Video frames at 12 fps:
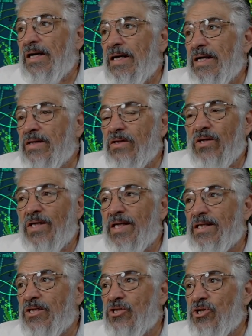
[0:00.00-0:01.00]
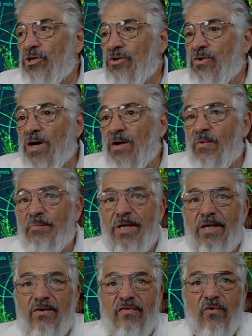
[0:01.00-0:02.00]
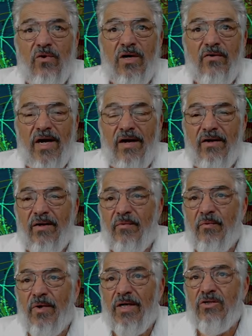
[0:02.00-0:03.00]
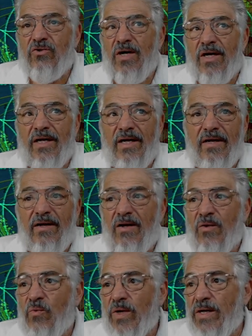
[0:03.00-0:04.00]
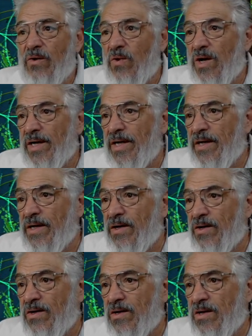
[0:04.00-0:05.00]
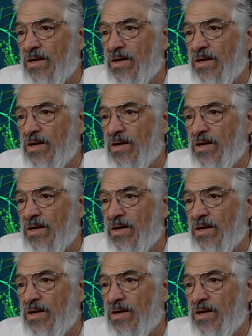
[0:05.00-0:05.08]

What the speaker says: You're looking at the geochron with me in the foreground, and we want to try to get a window on here.